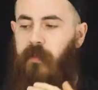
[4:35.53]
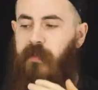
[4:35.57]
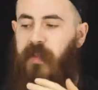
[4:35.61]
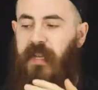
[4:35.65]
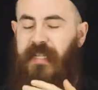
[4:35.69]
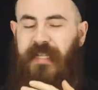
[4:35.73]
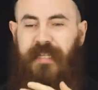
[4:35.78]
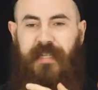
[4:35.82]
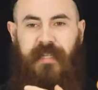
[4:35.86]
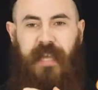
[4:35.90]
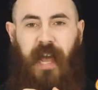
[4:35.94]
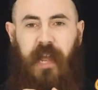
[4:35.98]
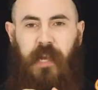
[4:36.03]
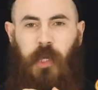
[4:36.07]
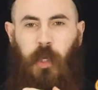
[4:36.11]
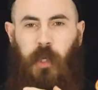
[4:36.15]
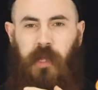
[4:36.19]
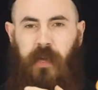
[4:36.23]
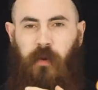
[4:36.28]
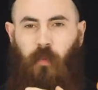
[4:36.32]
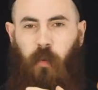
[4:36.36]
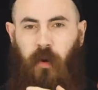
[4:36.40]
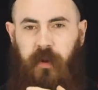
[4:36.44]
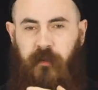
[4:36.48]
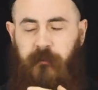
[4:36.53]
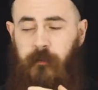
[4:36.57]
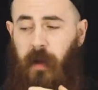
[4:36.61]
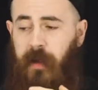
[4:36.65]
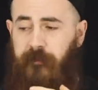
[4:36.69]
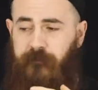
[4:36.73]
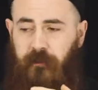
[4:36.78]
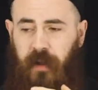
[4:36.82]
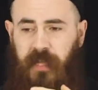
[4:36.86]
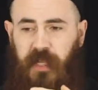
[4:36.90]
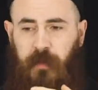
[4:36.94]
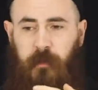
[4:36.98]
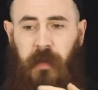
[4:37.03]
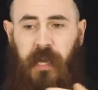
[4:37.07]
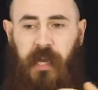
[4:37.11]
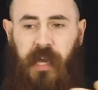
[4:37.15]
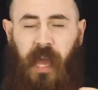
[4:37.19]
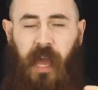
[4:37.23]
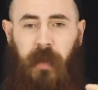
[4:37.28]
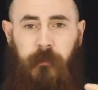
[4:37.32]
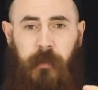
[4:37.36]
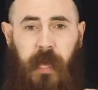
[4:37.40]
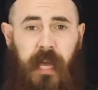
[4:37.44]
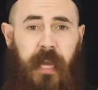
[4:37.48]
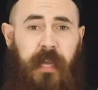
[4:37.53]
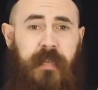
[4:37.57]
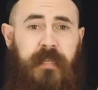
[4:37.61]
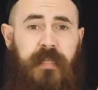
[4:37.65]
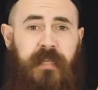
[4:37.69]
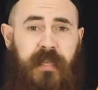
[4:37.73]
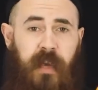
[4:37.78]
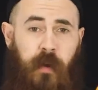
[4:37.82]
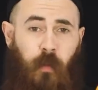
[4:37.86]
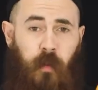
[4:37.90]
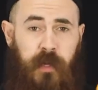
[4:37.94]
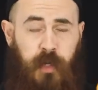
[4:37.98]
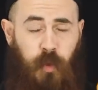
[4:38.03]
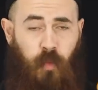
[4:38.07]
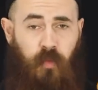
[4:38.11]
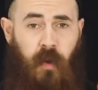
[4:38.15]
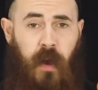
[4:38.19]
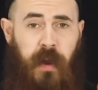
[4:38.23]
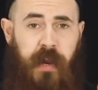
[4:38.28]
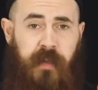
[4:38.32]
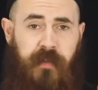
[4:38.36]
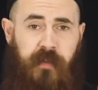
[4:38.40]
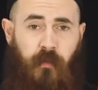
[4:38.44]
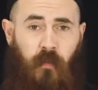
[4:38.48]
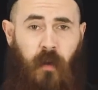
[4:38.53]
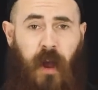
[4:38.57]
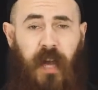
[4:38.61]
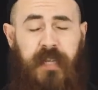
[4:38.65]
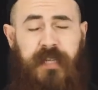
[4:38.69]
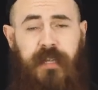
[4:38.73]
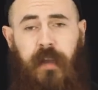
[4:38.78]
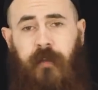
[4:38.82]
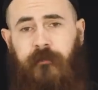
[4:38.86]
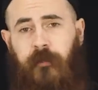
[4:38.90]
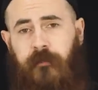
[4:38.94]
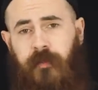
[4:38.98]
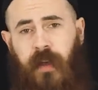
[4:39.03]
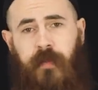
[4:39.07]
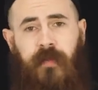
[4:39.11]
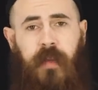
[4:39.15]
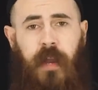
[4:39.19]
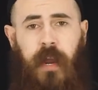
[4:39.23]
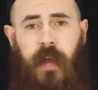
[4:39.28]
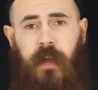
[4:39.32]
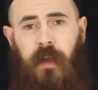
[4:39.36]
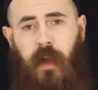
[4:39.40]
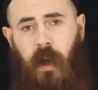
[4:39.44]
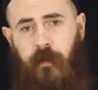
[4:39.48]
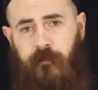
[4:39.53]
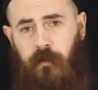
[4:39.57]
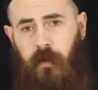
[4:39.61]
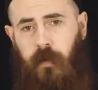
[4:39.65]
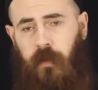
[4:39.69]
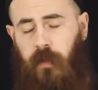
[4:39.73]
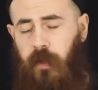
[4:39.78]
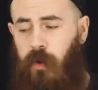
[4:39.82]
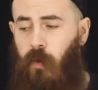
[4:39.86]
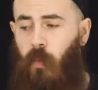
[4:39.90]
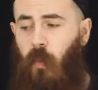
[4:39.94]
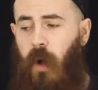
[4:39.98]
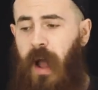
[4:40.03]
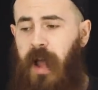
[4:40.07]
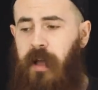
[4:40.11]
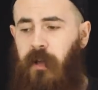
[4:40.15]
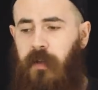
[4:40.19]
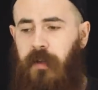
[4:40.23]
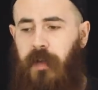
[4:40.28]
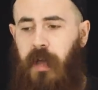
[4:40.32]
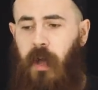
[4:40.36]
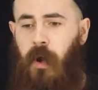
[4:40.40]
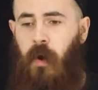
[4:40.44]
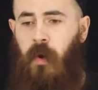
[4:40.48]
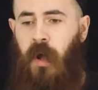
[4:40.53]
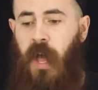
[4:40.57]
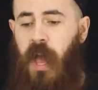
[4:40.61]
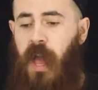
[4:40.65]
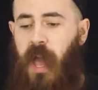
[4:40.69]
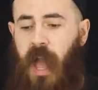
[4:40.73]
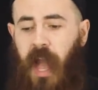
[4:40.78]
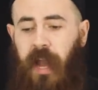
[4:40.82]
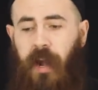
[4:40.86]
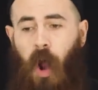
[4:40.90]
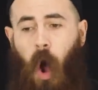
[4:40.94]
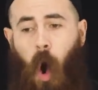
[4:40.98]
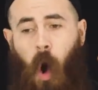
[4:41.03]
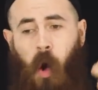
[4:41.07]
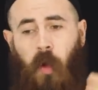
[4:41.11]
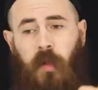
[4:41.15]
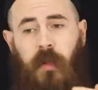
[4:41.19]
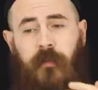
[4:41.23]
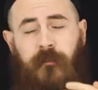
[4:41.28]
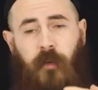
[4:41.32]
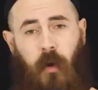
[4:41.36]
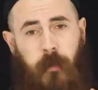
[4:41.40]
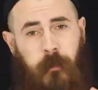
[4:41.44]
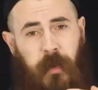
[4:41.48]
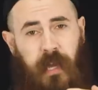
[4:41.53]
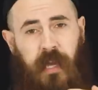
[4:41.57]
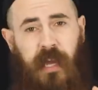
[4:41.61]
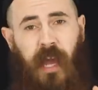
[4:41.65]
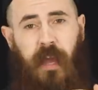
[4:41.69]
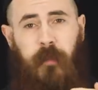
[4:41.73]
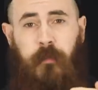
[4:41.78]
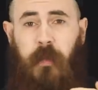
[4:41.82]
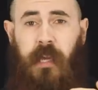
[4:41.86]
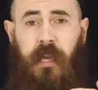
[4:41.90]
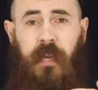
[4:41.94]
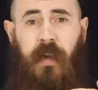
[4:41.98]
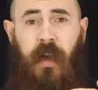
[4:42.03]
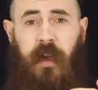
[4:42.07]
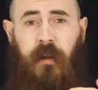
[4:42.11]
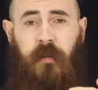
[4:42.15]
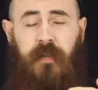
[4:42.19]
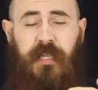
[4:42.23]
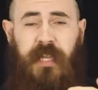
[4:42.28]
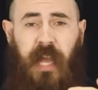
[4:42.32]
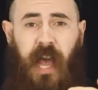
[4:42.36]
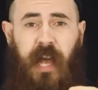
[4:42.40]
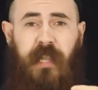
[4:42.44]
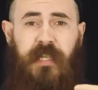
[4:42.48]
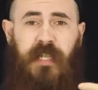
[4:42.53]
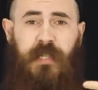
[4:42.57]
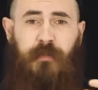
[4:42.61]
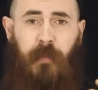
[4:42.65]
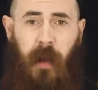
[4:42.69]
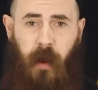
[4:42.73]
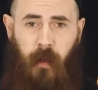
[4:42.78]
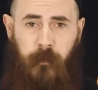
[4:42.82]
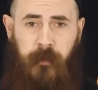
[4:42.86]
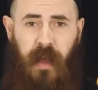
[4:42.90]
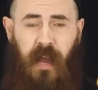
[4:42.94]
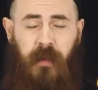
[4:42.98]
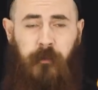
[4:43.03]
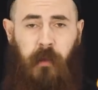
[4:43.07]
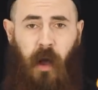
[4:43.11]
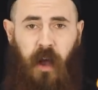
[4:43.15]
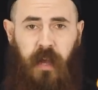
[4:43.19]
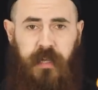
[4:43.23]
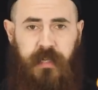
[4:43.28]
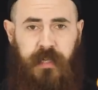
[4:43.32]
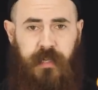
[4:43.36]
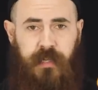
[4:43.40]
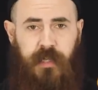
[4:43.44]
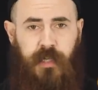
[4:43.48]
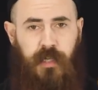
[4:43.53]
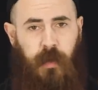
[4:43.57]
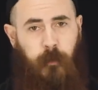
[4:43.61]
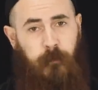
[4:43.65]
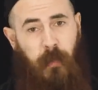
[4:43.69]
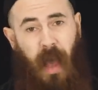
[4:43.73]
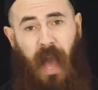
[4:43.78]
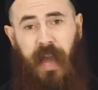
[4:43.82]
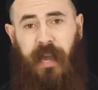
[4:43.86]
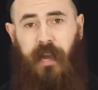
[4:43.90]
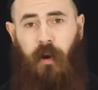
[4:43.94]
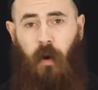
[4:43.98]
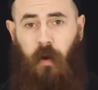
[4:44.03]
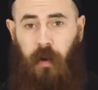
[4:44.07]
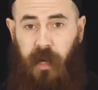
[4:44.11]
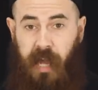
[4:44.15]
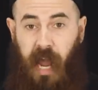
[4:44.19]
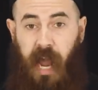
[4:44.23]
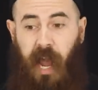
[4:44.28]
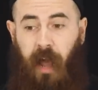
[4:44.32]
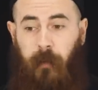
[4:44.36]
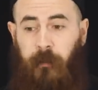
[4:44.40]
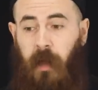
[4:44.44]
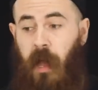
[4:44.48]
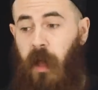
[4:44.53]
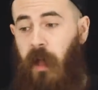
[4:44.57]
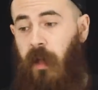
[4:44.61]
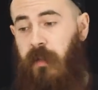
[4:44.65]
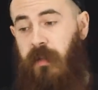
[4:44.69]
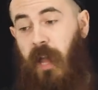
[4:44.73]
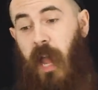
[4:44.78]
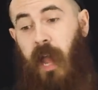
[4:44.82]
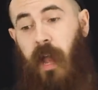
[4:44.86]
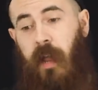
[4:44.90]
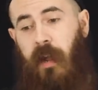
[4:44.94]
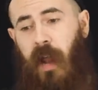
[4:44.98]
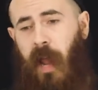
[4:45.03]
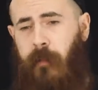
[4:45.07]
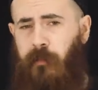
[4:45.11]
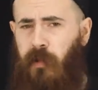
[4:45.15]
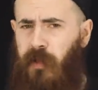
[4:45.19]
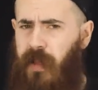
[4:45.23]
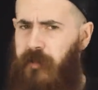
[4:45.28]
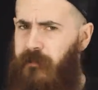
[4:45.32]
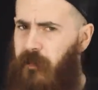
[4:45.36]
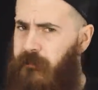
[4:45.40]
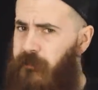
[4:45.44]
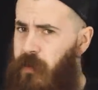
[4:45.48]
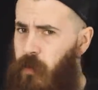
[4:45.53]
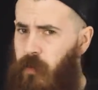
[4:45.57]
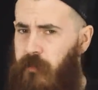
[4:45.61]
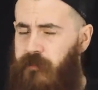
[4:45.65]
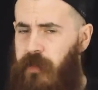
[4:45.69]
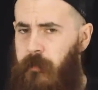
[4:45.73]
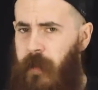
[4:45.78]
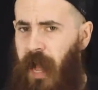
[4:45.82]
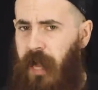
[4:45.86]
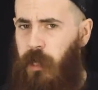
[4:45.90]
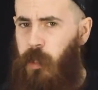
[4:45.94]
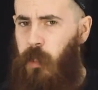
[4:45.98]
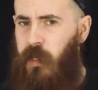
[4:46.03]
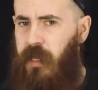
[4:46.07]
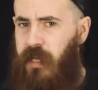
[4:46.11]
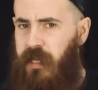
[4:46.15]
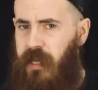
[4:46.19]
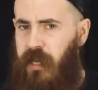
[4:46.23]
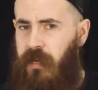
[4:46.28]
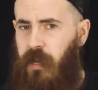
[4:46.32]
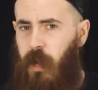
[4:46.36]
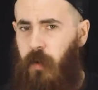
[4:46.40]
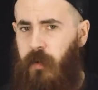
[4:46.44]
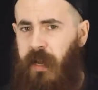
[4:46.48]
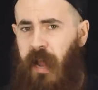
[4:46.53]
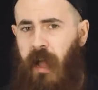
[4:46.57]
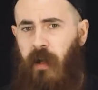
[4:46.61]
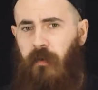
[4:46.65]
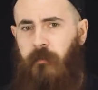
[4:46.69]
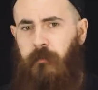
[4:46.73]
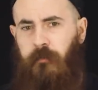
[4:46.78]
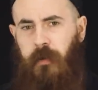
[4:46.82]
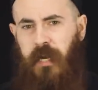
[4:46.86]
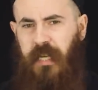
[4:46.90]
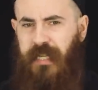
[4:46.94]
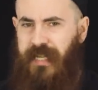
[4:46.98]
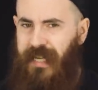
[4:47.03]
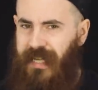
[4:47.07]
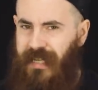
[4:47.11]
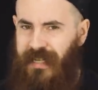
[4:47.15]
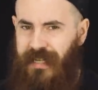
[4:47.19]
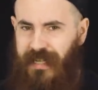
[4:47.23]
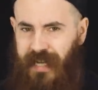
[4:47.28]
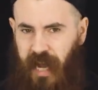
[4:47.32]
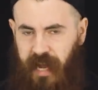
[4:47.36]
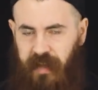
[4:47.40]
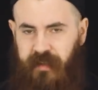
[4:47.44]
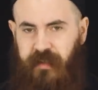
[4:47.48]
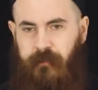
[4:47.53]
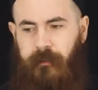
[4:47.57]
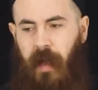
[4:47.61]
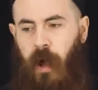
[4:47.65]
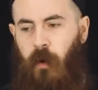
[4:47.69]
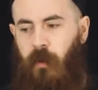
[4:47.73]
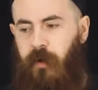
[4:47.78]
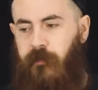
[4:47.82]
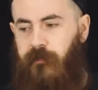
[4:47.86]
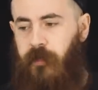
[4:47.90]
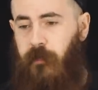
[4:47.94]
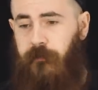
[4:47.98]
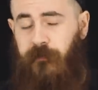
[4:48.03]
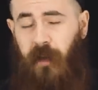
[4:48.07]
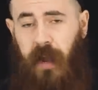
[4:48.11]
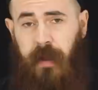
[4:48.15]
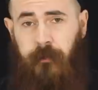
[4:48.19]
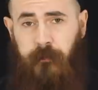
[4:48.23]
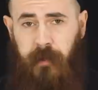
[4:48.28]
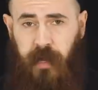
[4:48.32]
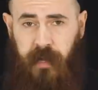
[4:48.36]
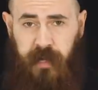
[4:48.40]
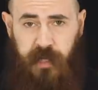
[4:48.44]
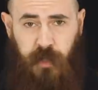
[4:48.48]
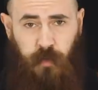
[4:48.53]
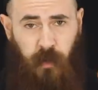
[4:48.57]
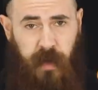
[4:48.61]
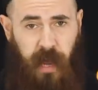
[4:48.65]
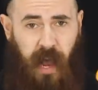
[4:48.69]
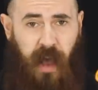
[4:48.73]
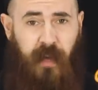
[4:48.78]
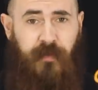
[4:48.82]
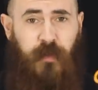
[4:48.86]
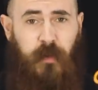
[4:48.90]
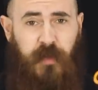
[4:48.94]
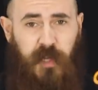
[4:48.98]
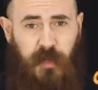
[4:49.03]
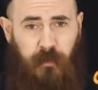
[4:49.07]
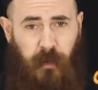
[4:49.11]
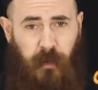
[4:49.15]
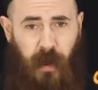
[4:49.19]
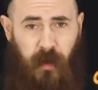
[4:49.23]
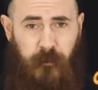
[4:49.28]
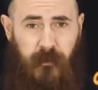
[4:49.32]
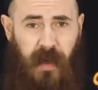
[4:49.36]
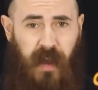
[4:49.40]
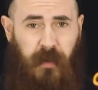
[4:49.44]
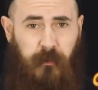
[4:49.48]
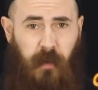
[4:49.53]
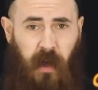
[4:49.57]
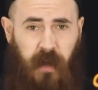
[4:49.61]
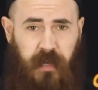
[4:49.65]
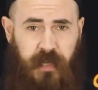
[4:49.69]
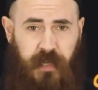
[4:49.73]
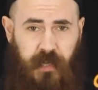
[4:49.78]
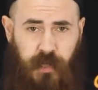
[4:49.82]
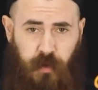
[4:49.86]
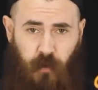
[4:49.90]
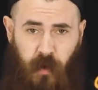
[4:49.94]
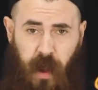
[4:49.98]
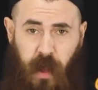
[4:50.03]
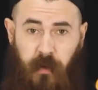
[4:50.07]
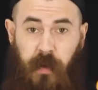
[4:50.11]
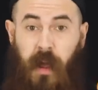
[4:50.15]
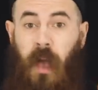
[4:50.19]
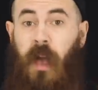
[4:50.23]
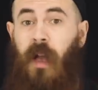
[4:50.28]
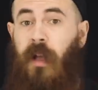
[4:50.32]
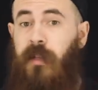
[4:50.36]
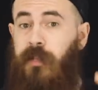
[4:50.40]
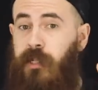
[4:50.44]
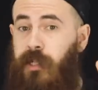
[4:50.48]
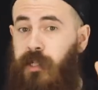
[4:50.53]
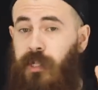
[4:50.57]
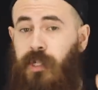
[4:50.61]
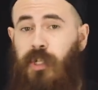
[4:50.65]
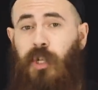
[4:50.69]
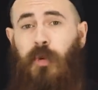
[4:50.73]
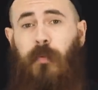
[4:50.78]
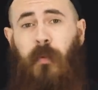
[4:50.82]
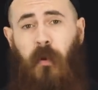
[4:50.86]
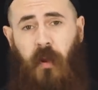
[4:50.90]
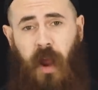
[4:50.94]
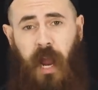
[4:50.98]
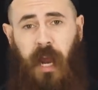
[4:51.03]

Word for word: This is actually one of my friend's P K Ps that was run at the Rostov event that I covered a little while ago, and all of our P K P gunners had spare mech boxes back at our camp. camp. And I believe a few of them actually did go down, but it didn't take them out of the fight because we had those spare mech boxes around. Super